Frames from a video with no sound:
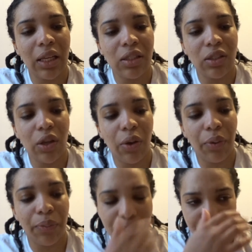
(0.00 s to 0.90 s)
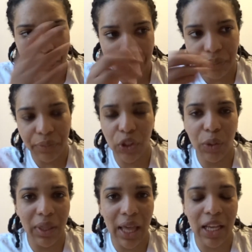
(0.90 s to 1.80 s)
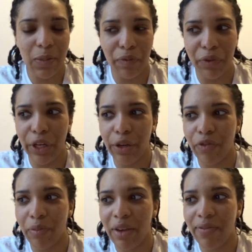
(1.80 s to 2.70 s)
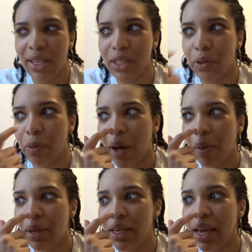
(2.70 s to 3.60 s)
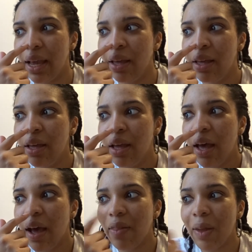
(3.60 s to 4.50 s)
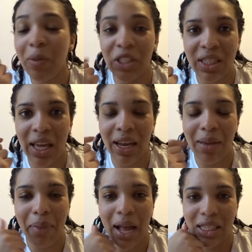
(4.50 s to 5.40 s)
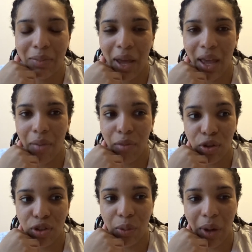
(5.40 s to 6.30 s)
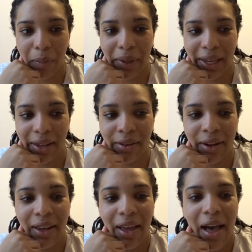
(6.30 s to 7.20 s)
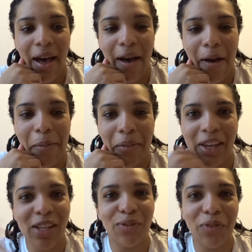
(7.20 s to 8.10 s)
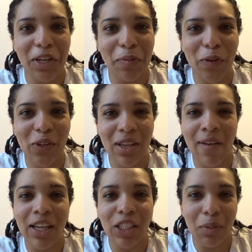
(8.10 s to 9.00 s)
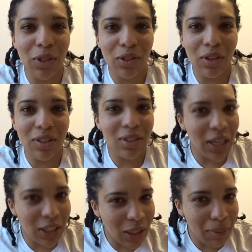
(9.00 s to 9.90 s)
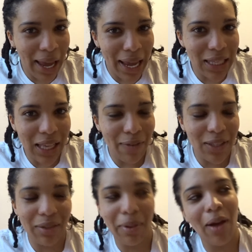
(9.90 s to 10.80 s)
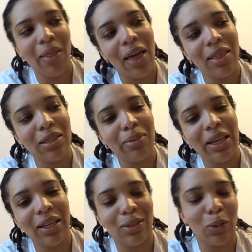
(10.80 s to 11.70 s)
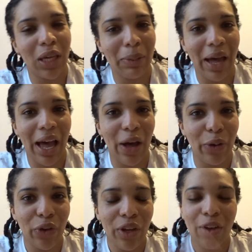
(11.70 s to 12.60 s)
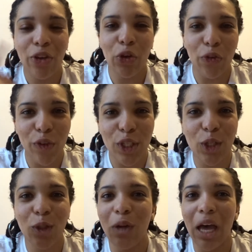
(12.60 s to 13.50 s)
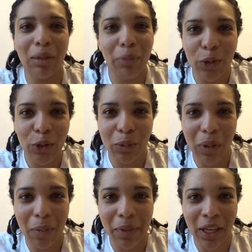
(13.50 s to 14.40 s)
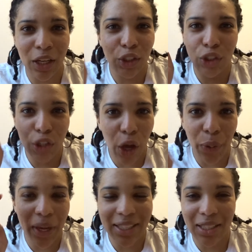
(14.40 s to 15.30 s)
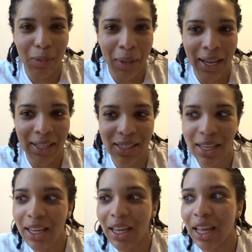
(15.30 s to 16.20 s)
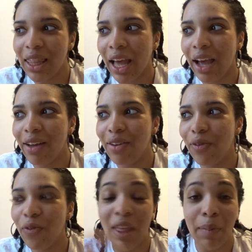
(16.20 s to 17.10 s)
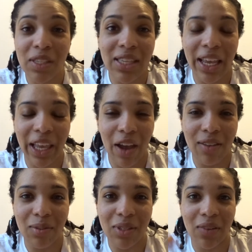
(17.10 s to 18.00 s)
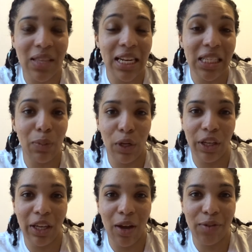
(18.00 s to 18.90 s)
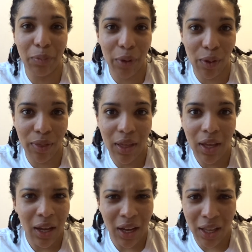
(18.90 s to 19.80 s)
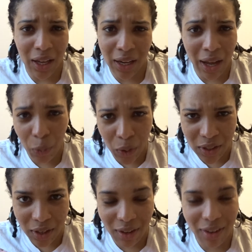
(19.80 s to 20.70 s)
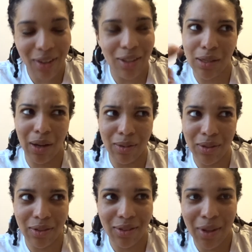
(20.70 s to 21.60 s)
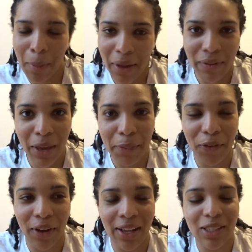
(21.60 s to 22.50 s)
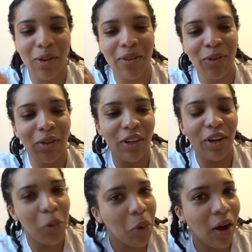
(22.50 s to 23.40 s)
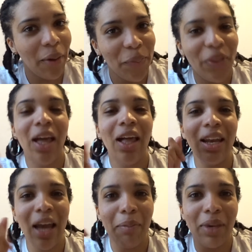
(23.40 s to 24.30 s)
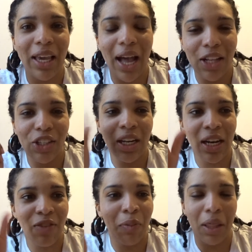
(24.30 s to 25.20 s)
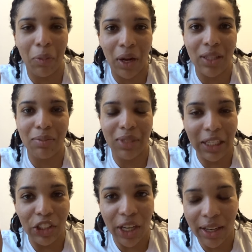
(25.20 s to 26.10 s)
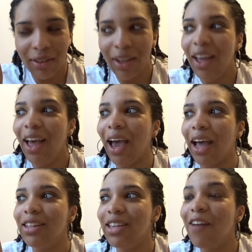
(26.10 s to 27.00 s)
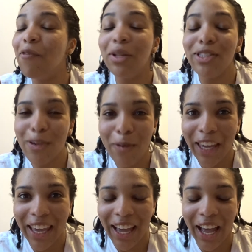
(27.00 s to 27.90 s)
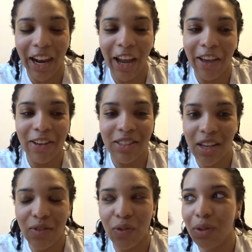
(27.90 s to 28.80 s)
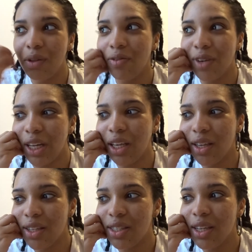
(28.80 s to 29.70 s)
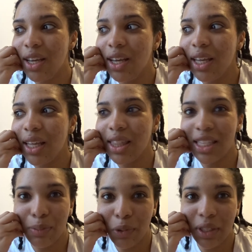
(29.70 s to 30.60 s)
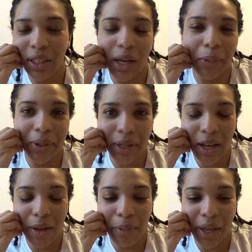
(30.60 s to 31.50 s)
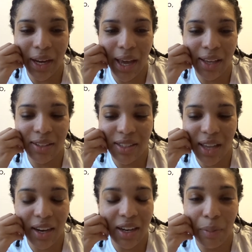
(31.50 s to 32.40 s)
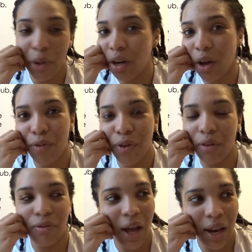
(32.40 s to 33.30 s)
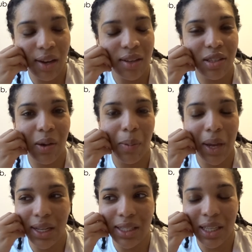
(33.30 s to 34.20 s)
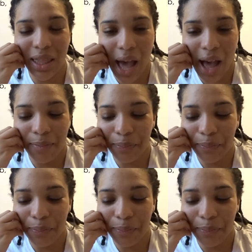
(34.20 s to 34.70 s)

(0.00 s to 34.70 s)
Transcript: So doing that has been really good for my physical well-being, which has then impacted my emotional well-being. And it's funny because I've actually been teaching my year 7s about that this week, and talking about how your physical and emotional well-being are so intertwined, and that for them to take care of themselves, they need to be looking after both. And I wasn't. So I was a bit of a hypocrite. So I thought, you know what, let me actually live by the words I'm teaching. And I've been doing it, and it does feel really good. This morning I woke up and I decided I'm gonna go for a run. So I went and did that.